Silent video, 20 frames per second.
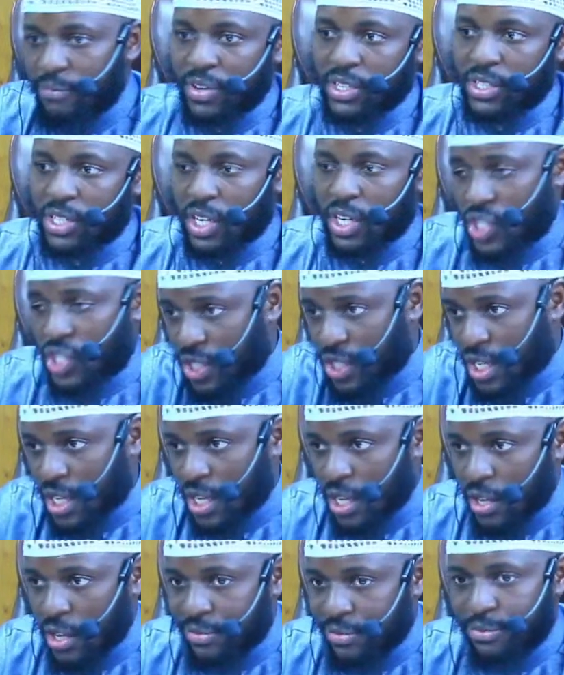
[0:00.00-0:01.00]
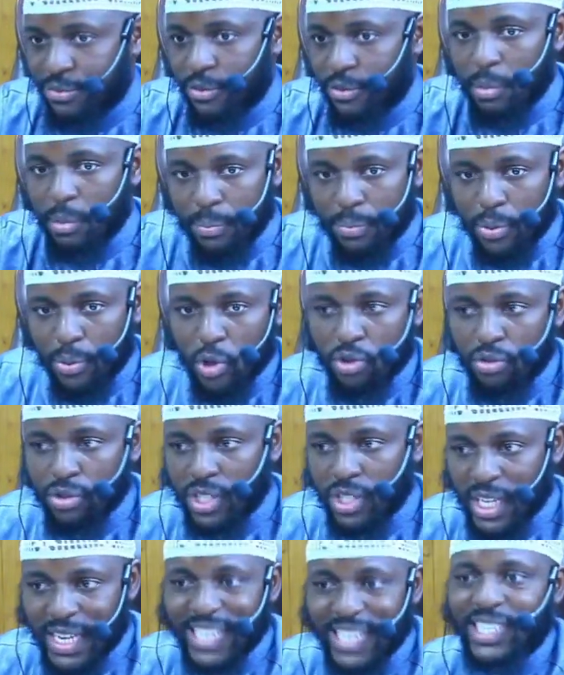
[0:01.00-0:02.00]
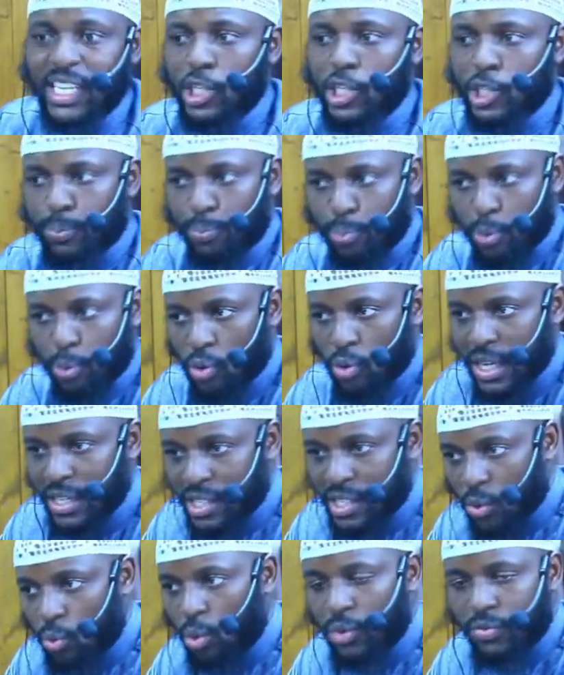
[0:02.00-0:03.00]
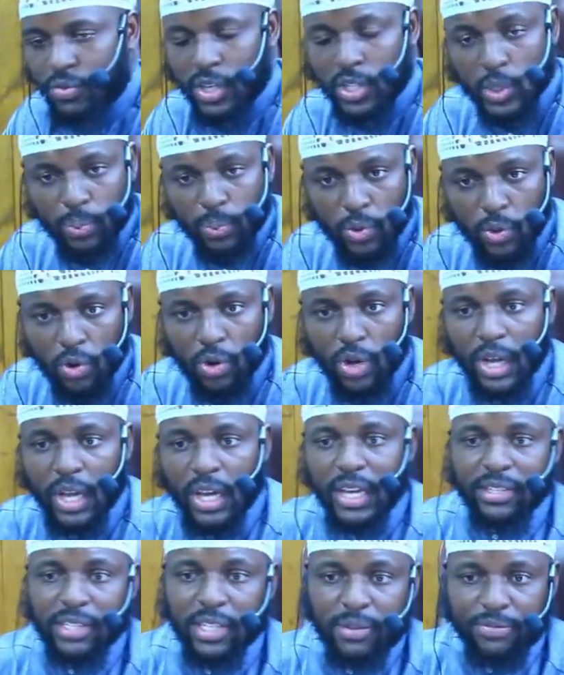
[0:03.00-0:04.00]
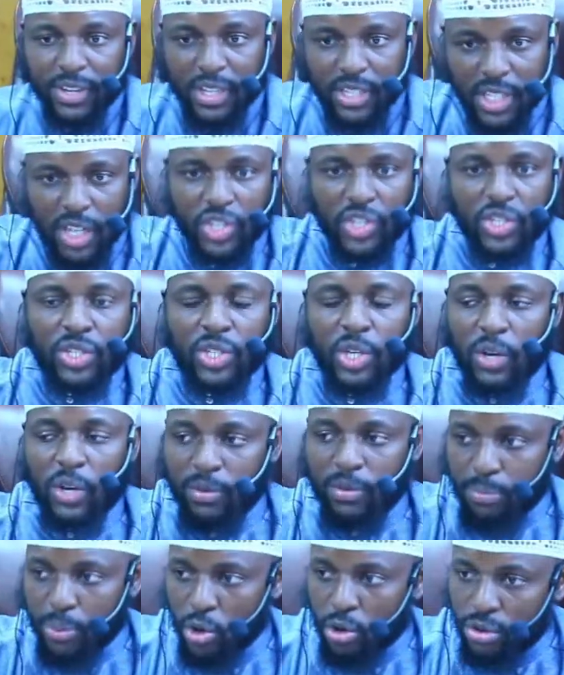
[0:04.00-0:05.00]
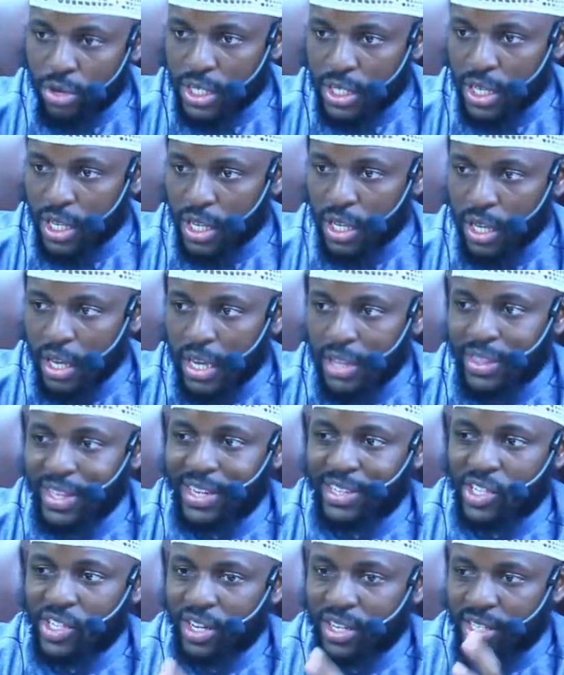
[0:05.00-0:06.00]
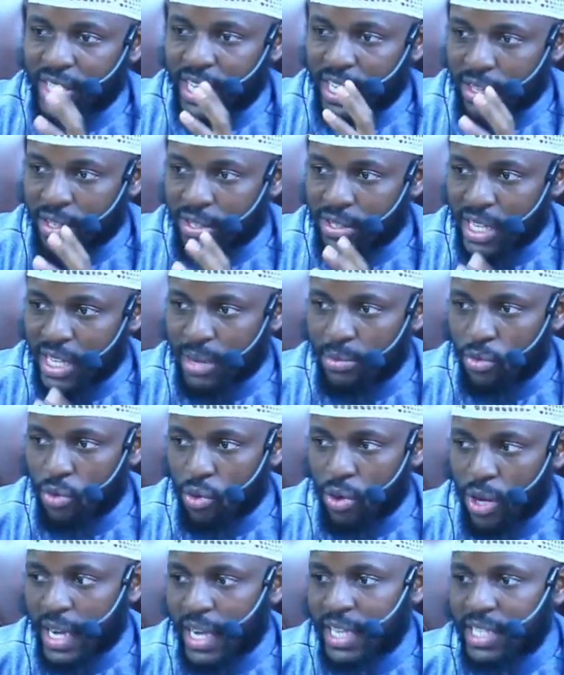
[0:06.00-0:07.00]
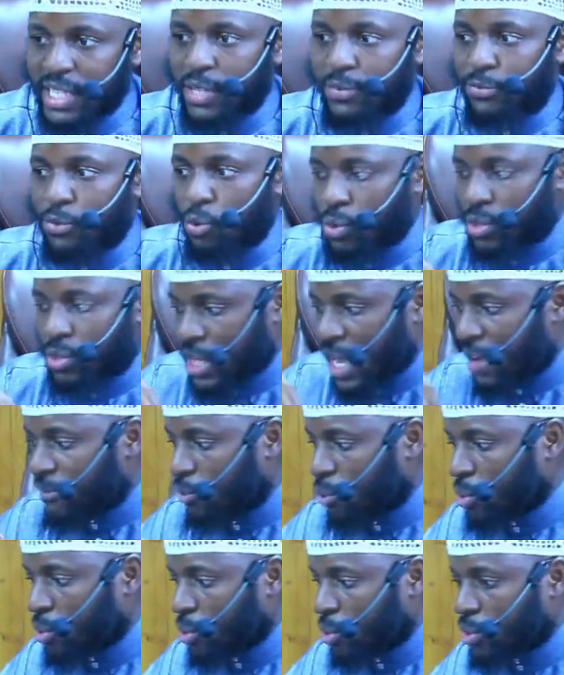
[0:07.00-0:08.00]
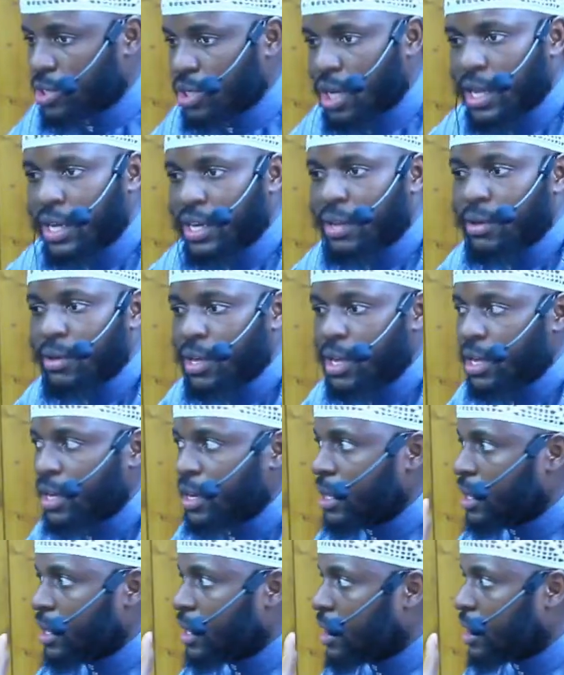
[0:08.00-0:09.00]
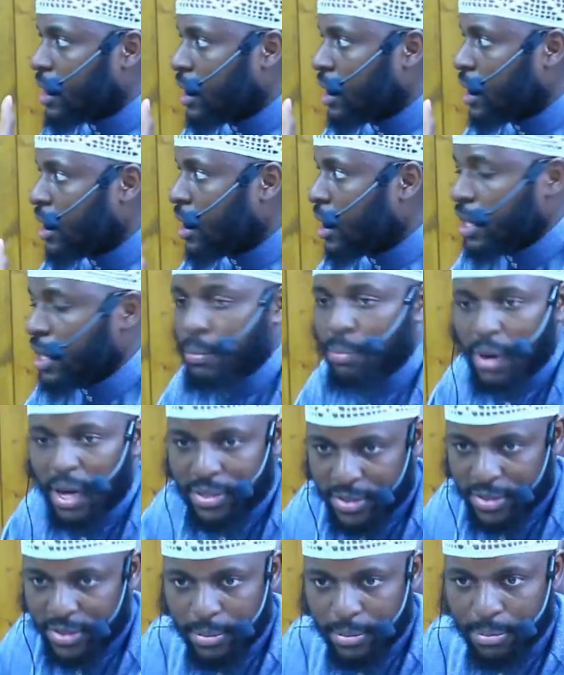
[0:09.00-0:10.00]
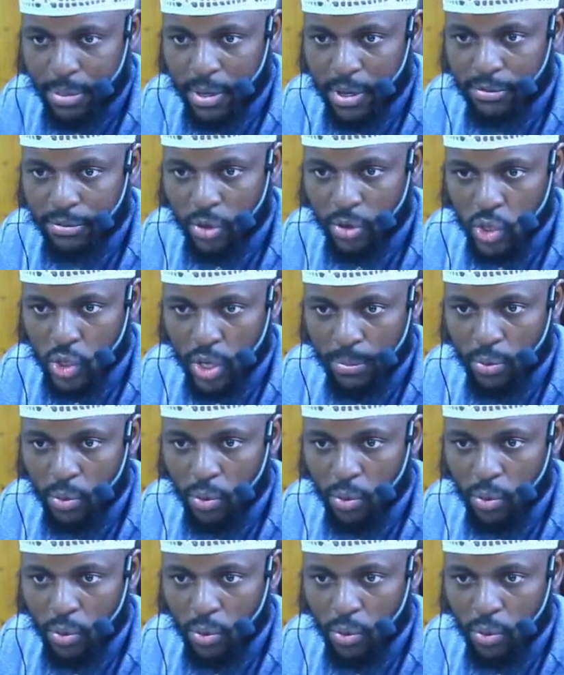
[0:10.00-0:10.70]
touches it from impurity, and let's say it's pure, let's say all of it is pure, something touches it of impurity, then it's going to take the same ruling as if you were to have water in a bathtub, for example.